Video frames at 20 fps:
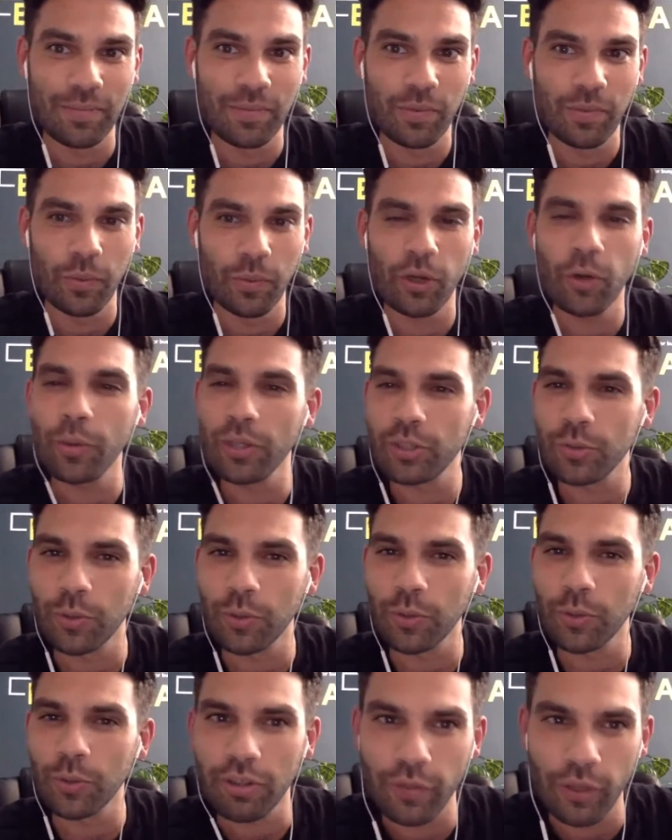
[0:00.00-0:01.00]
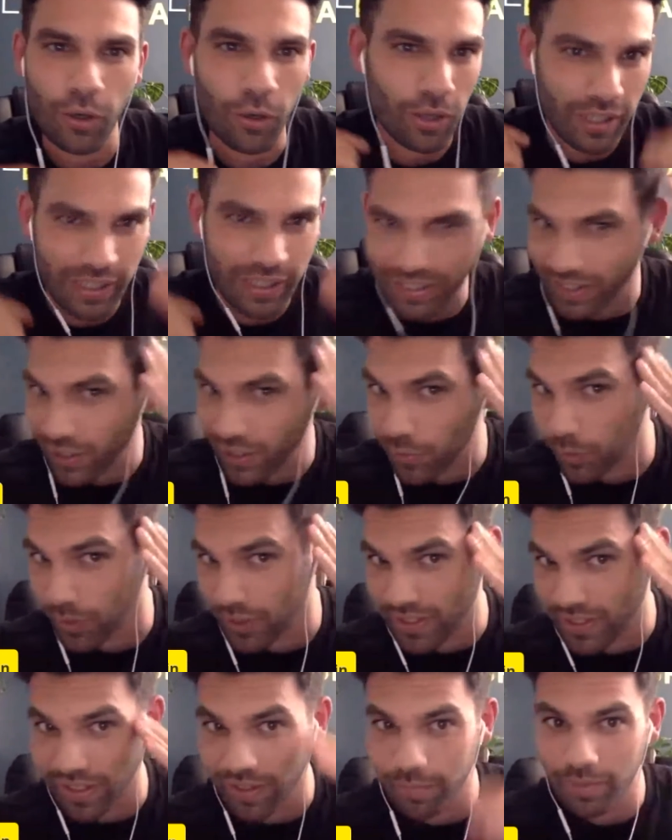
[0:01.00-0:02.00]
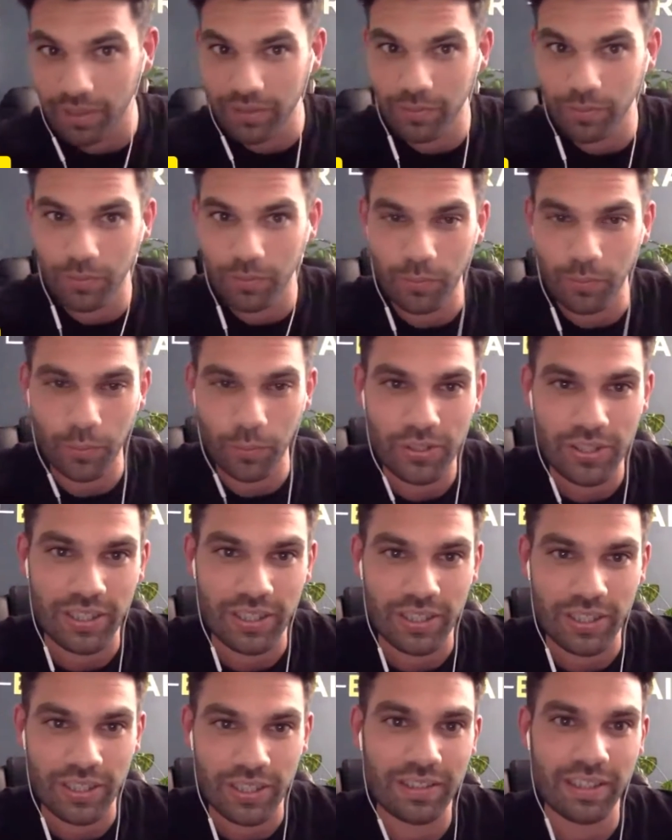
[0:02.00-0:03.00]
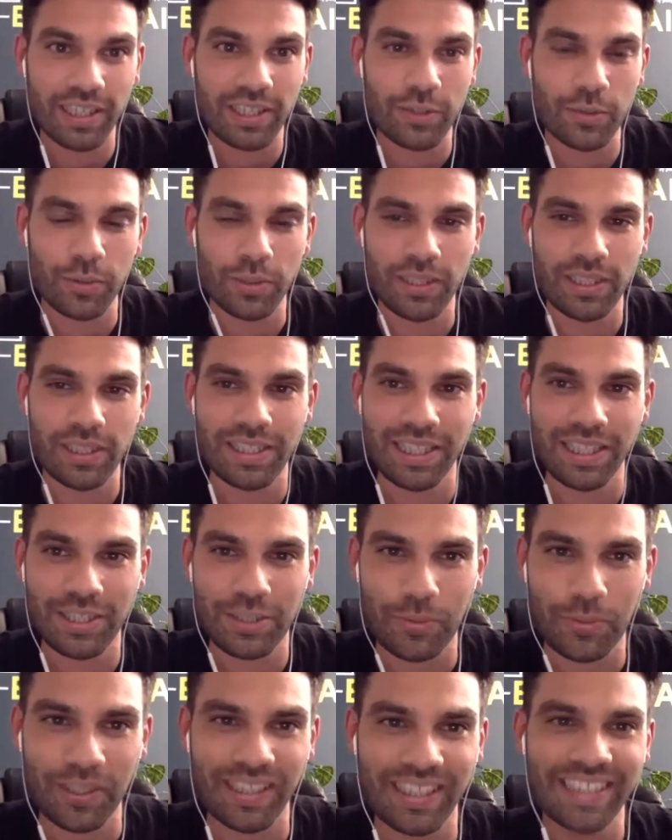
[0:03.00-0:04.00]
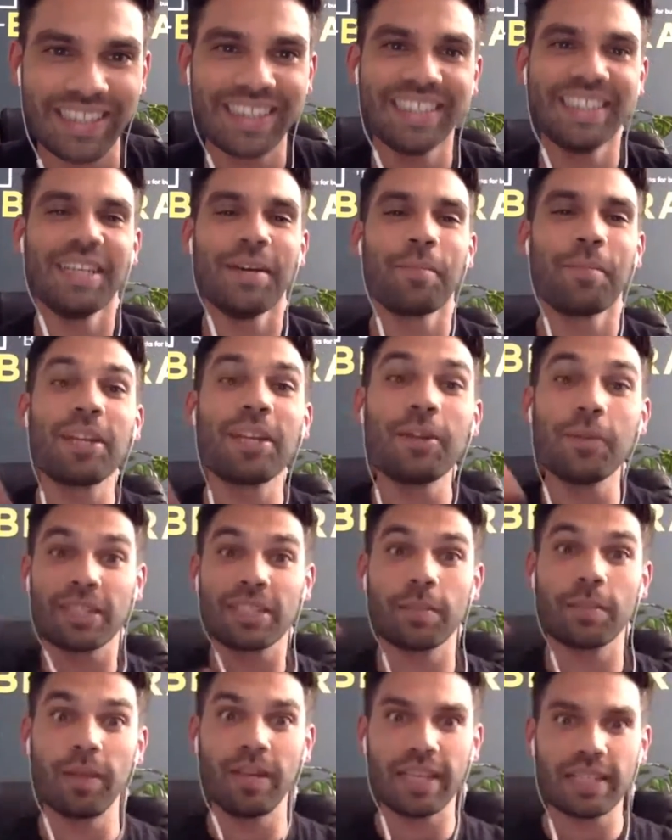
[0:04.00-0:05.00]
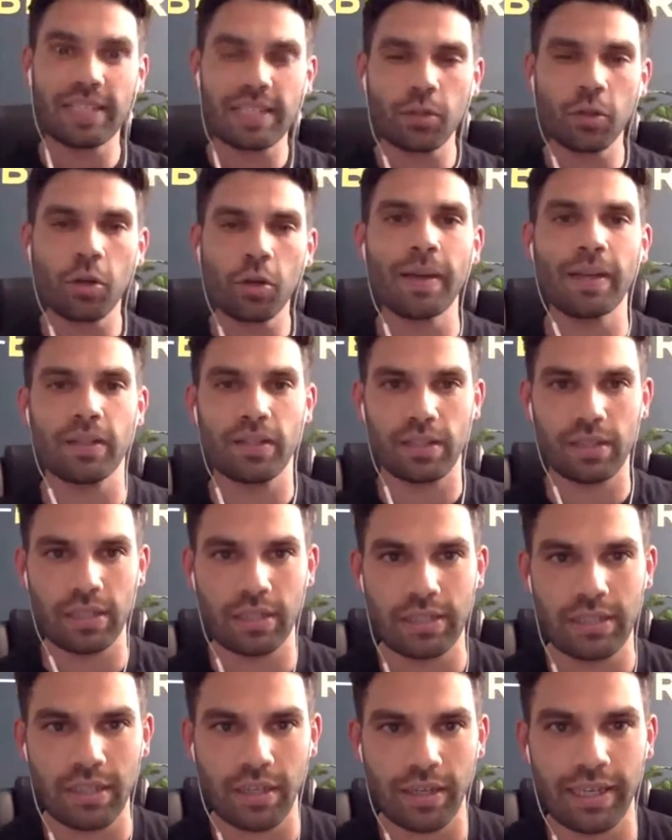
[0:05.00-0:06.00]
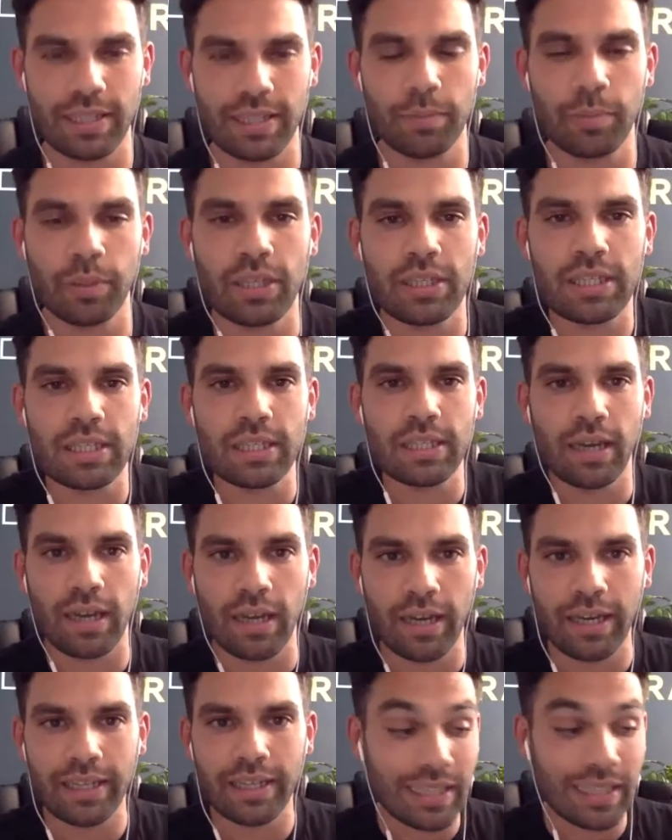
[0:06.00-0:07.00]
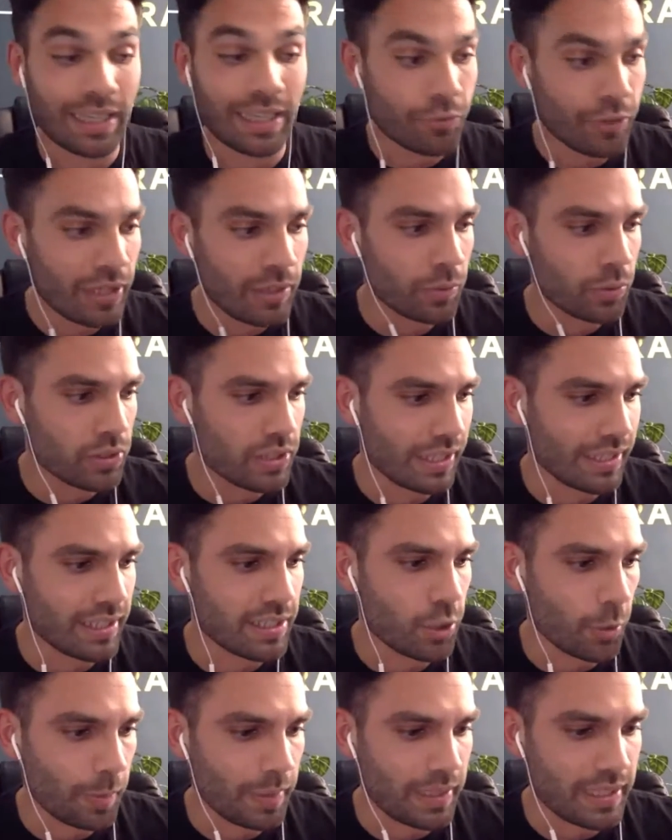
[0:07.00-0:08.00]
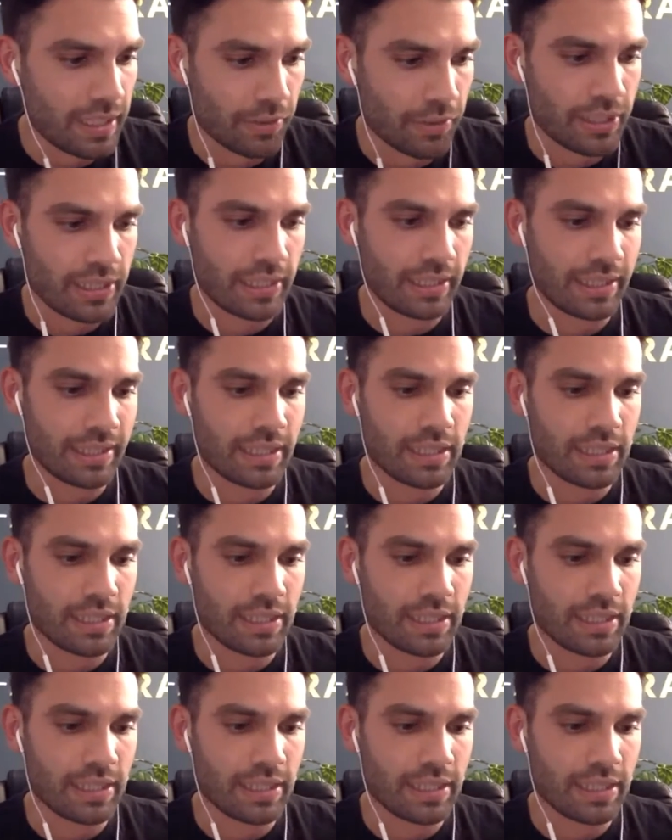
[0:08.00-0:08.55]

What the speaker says: We always wonder if we got lucky this one time, but we'll see. Next one is next week. But anyways, let's talk about diet, because I really want to take this topic seriously.